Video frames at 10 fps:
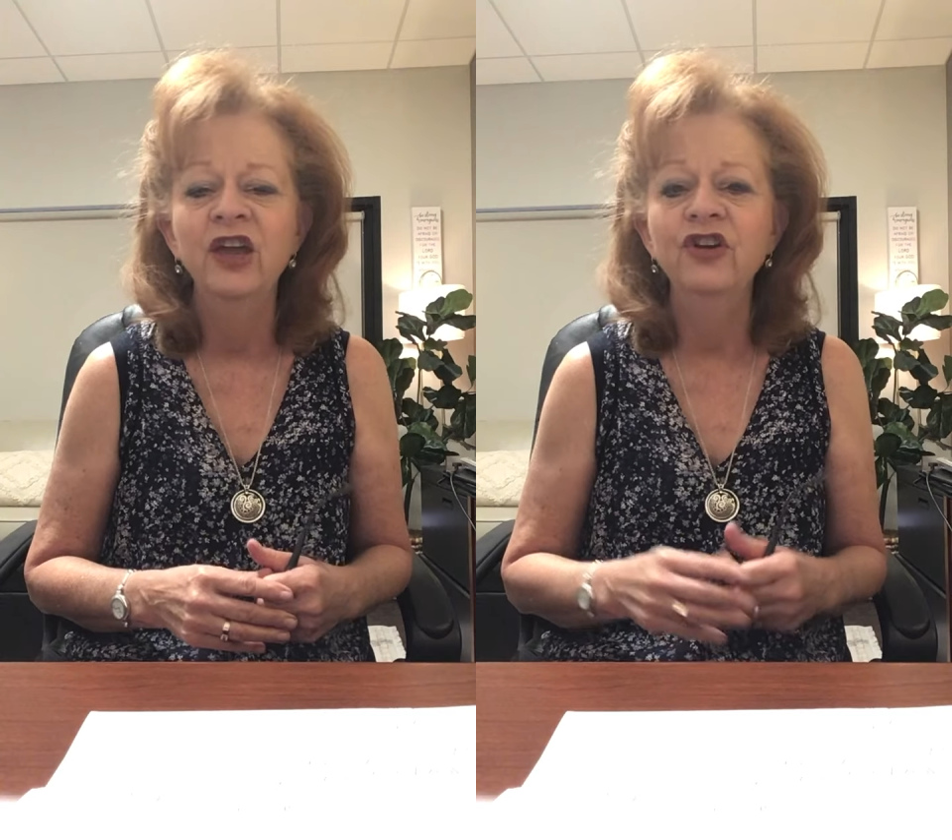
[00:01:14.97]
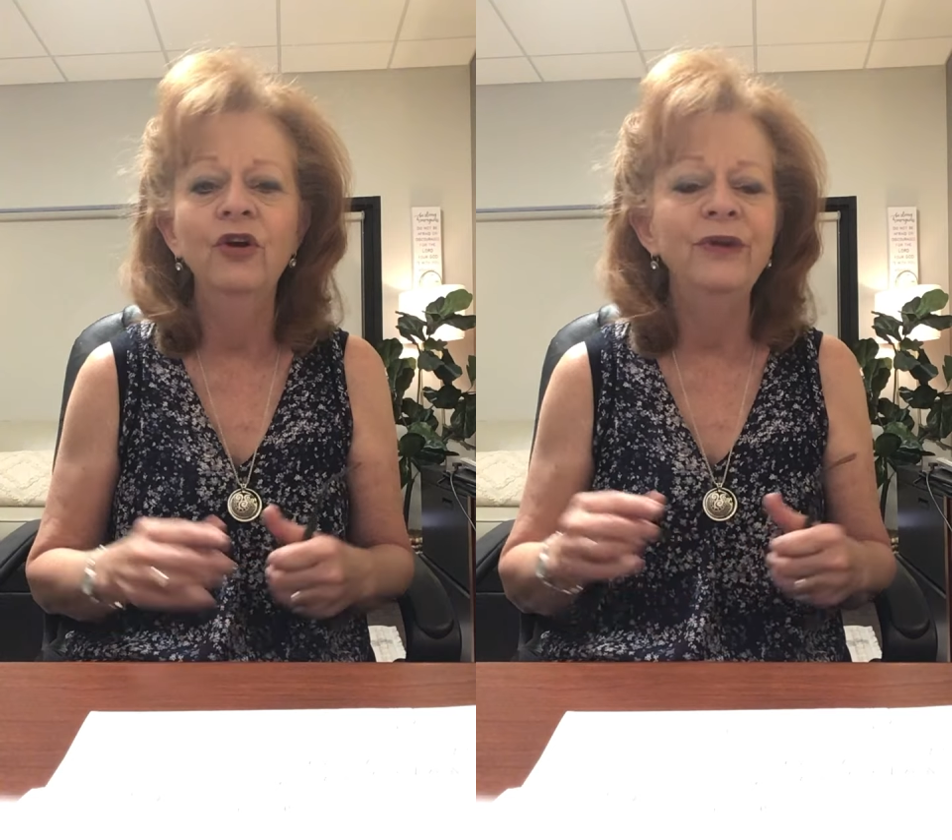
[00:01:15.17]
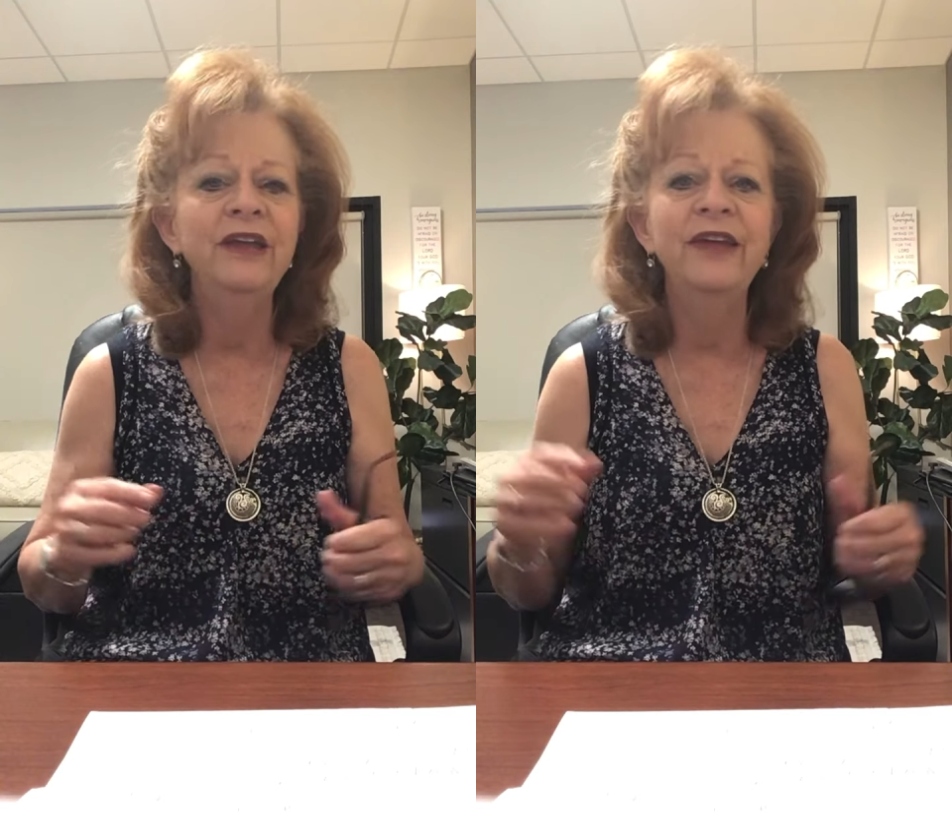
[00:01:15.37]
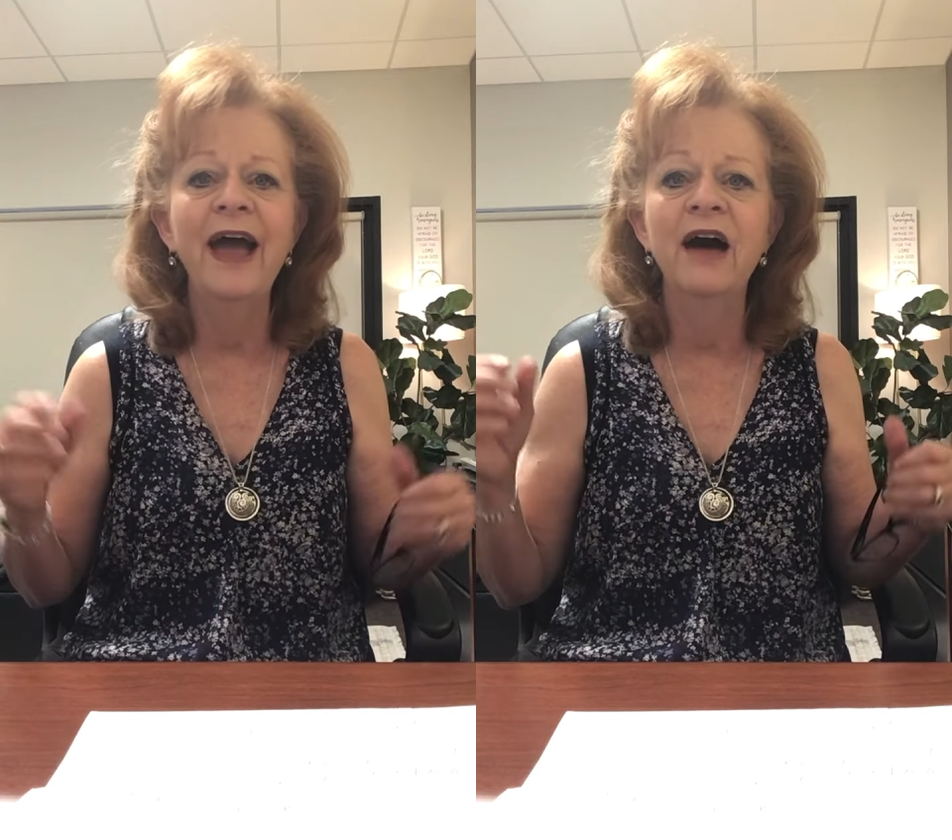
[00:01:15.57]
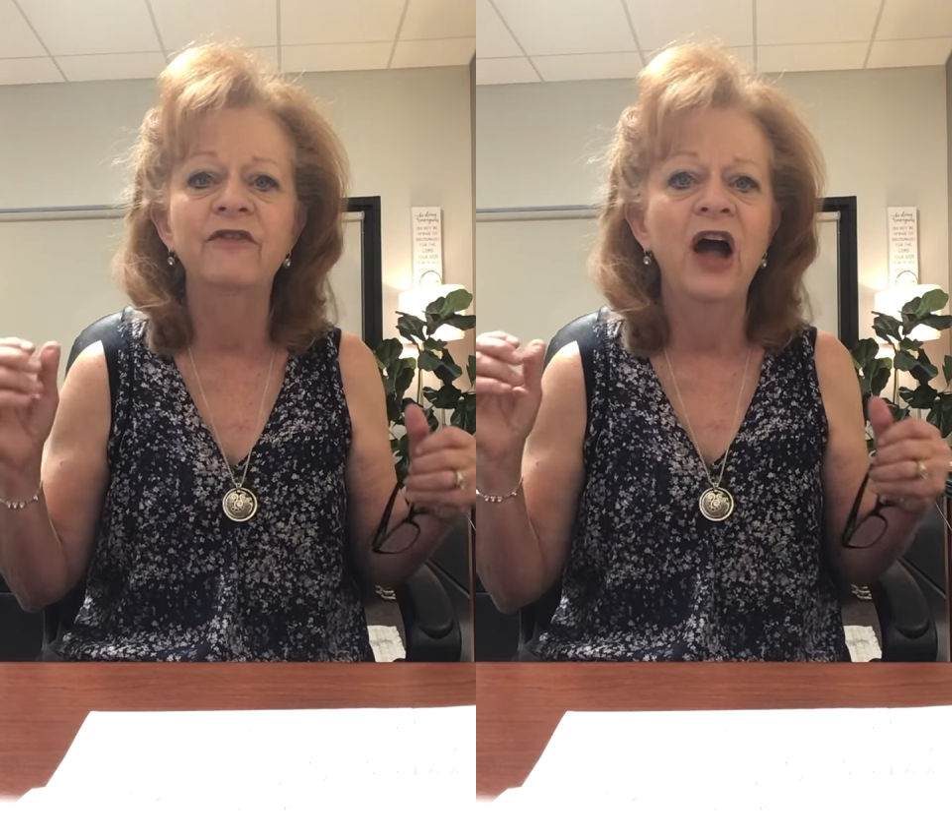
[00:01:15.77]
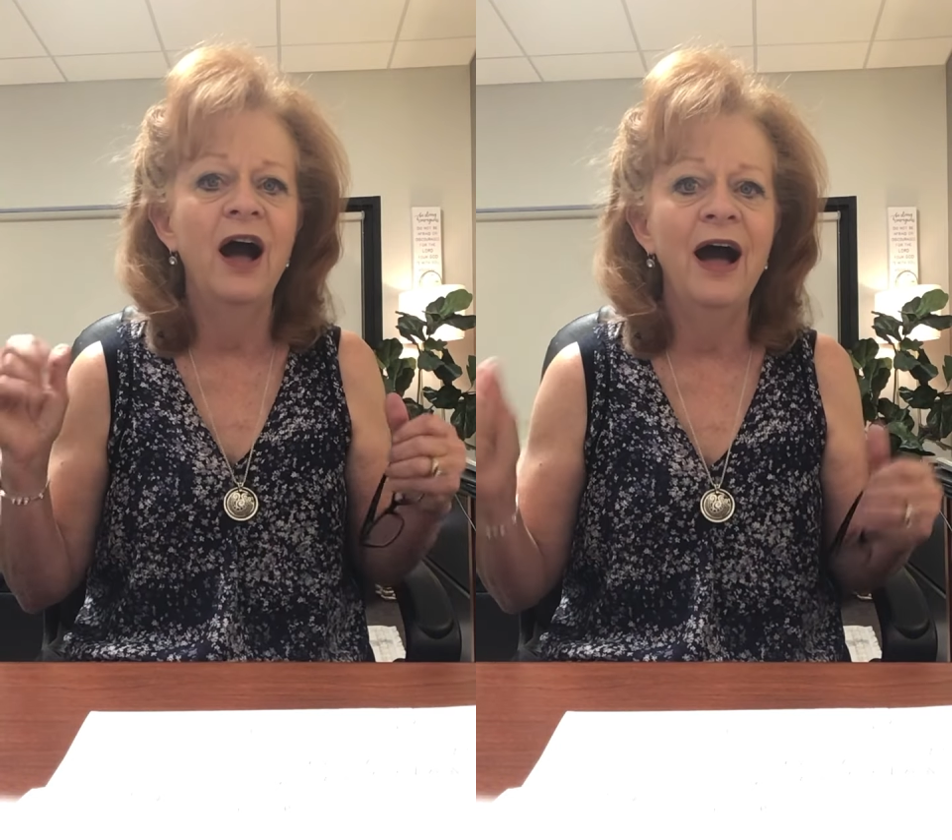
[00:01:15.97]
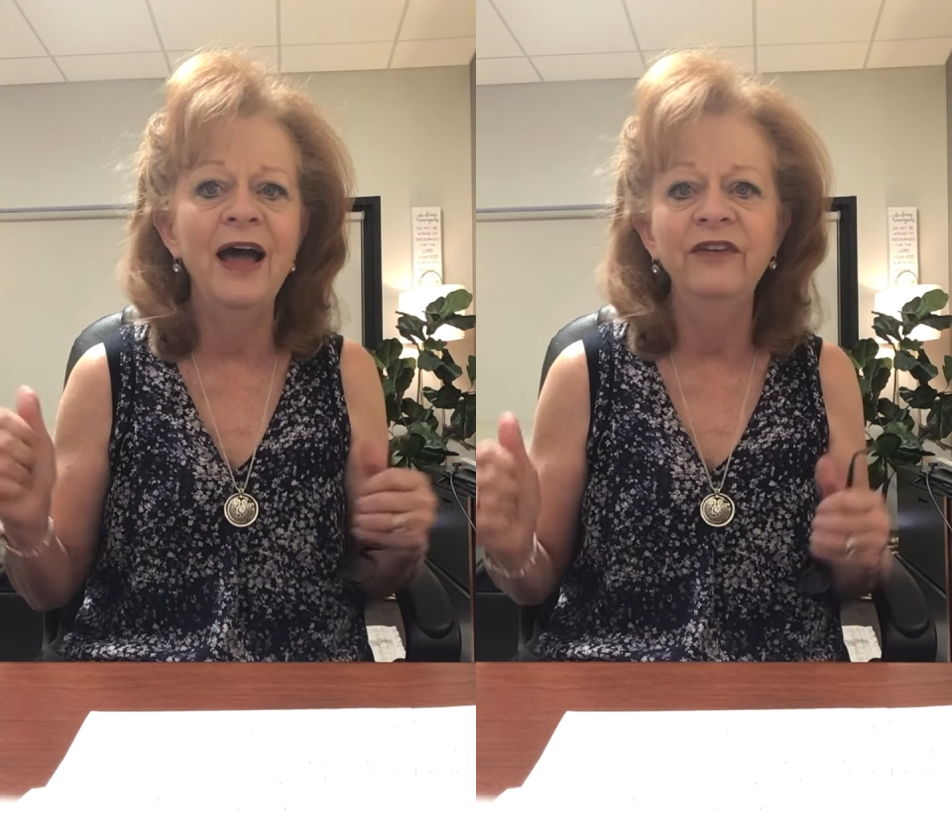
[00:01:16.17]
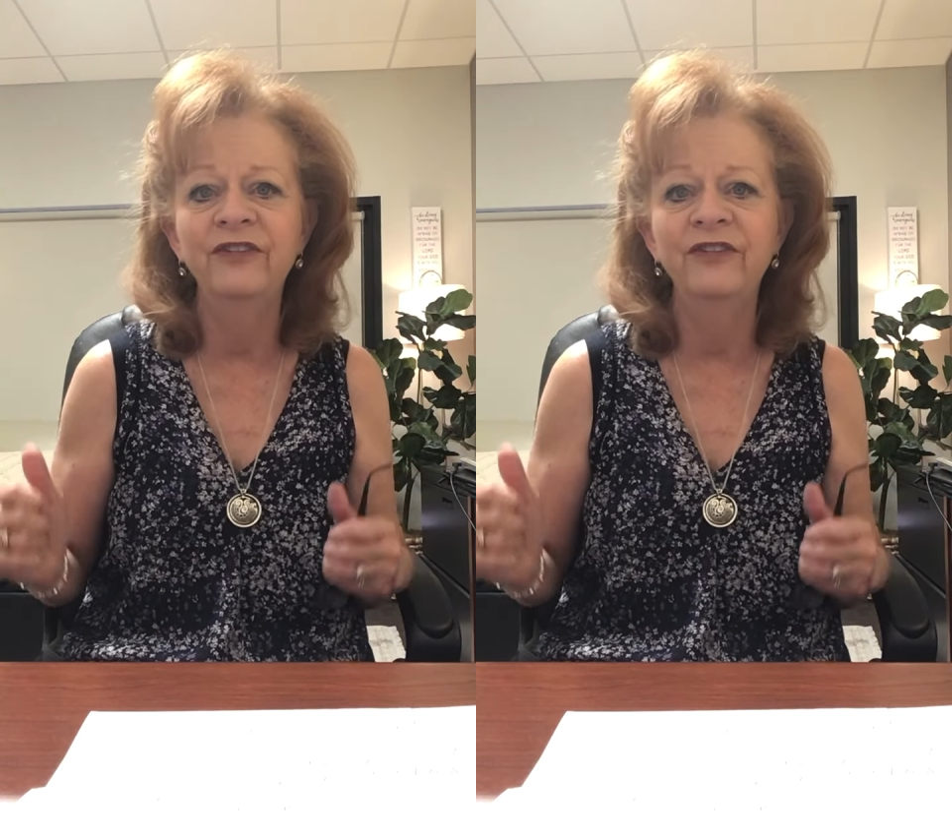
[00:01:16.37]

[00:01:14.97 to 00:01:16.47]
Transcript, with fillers: you don't need to have high